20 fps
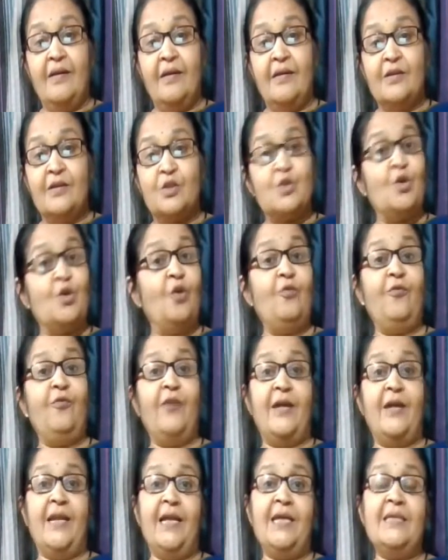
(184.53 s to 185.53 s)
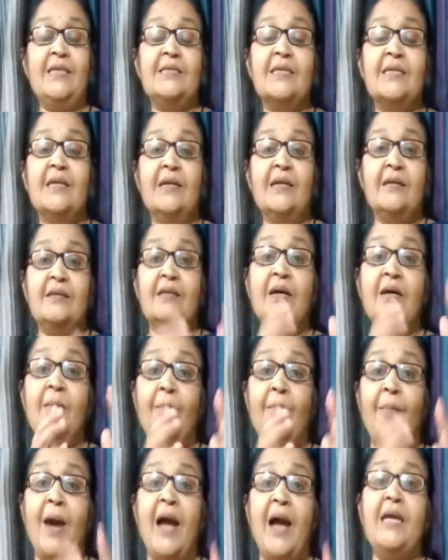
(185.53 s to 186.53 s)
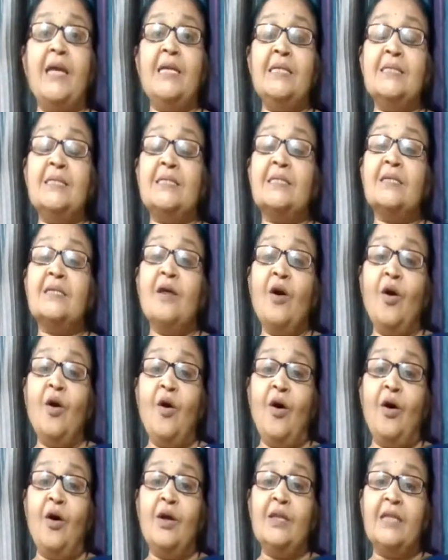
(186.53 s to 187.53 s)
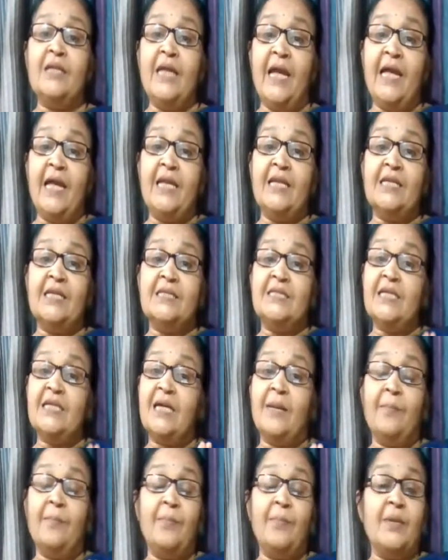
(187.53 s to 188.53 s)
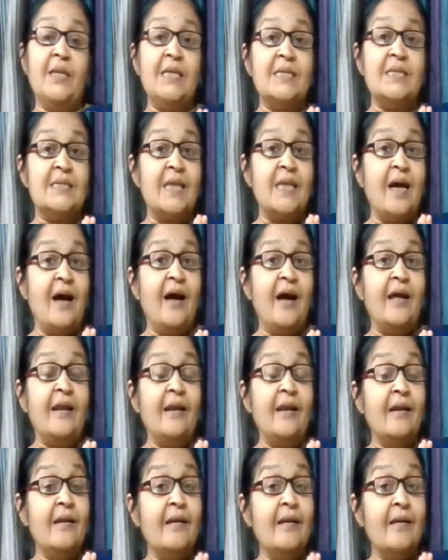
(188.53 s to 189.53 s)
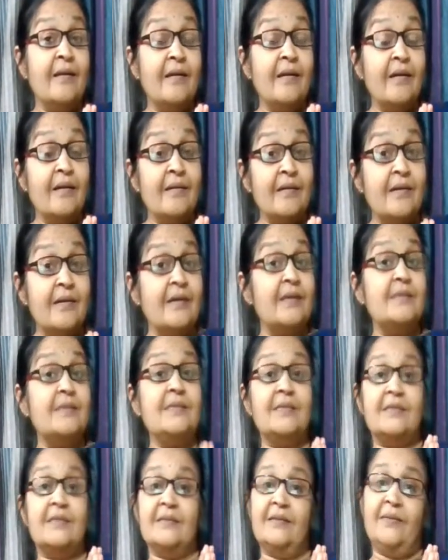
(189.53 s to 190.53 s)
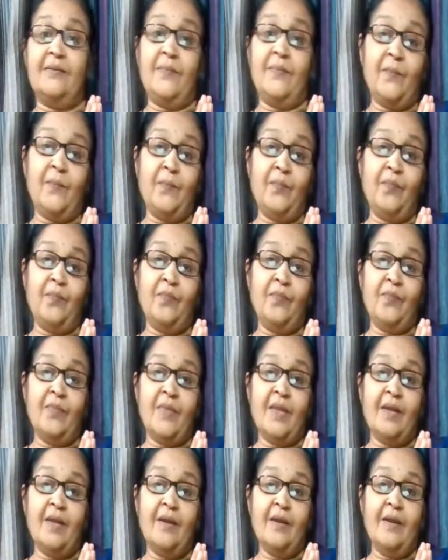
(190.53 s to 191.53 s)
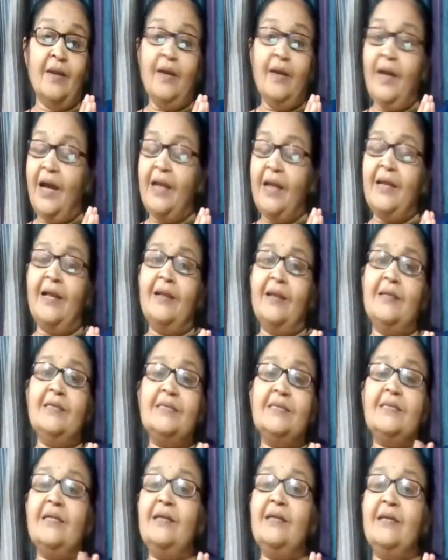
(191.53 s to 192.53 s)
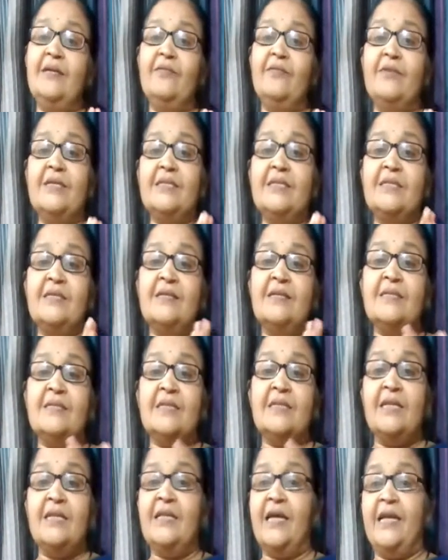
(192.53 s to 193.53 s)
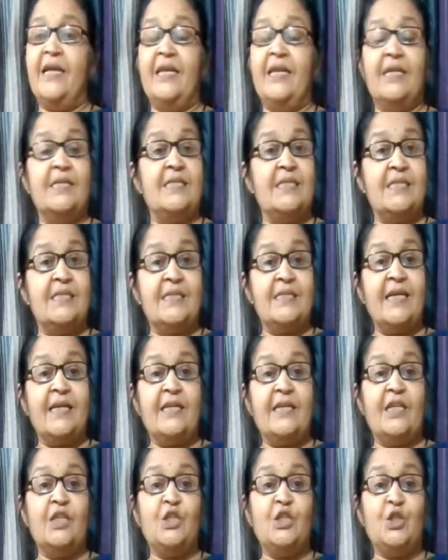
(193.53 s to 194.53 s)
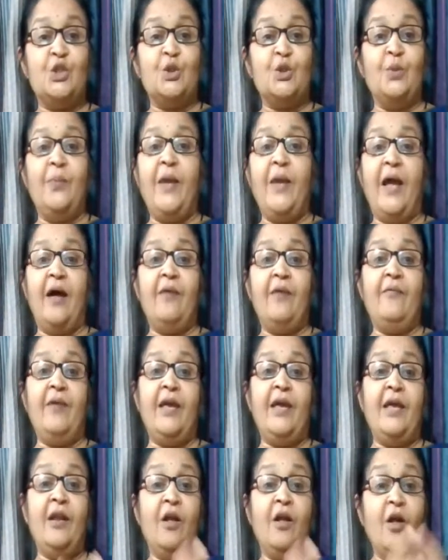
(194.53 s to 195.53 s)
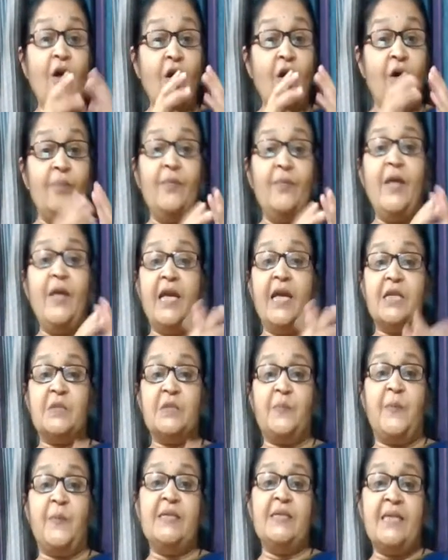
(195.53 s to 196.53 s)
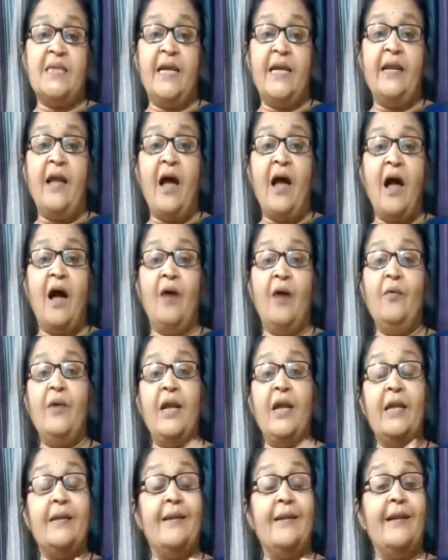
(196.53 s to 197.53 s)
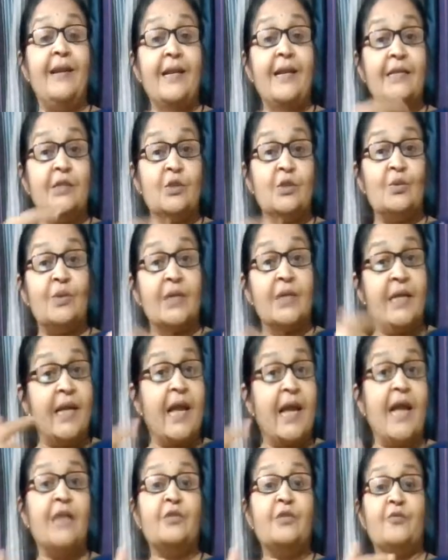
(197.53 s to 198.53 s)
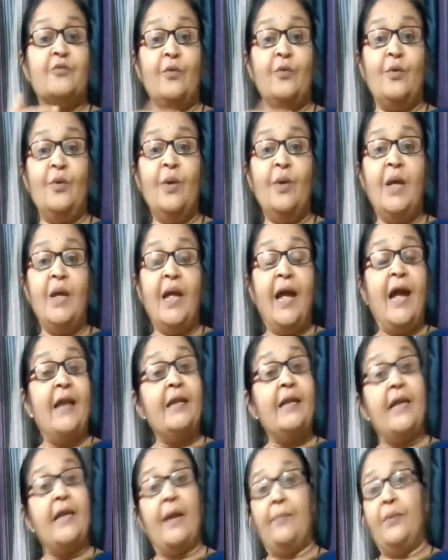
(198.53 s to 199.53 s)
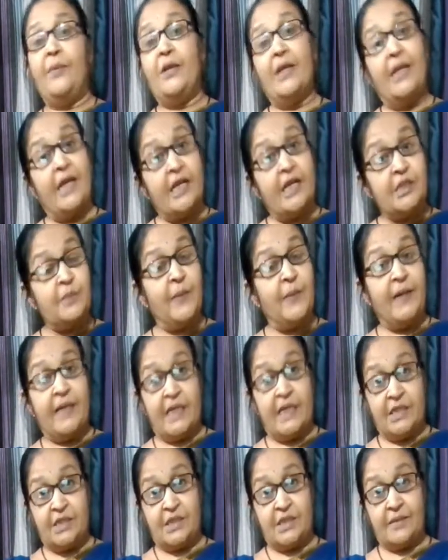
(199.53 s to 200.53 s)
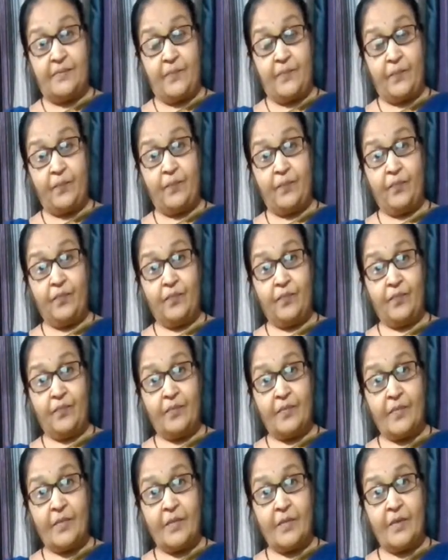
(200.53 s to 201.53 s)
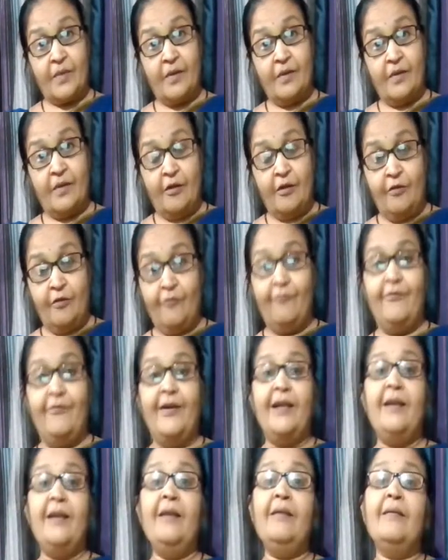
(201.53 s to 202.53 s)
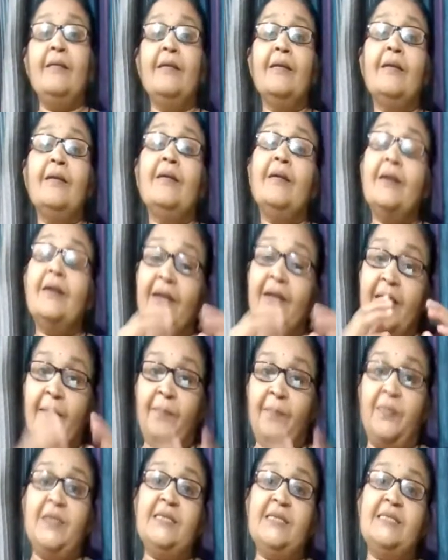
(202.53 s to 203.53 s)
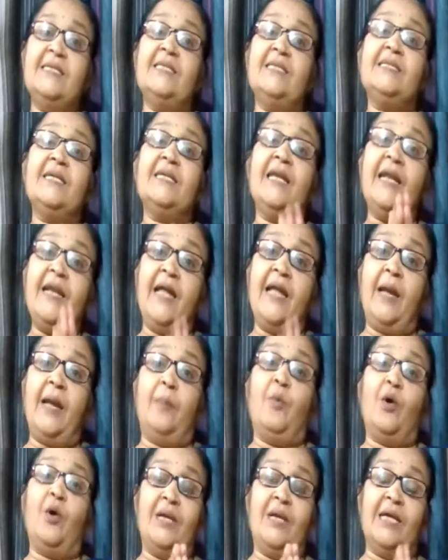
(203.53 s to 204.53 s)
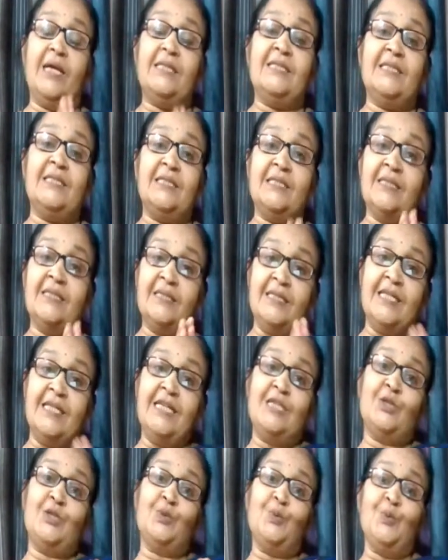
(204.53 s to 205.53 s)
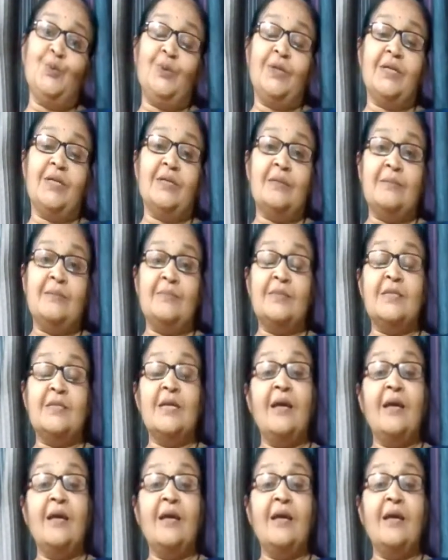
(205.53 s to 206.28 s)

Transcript: So far as the mines or the energy companies are concerned, analysts and investors in the energy sector should be aware of the expense and how it relates to the cash flow and capital expenditure. Well, depreciation and amortization, these two terms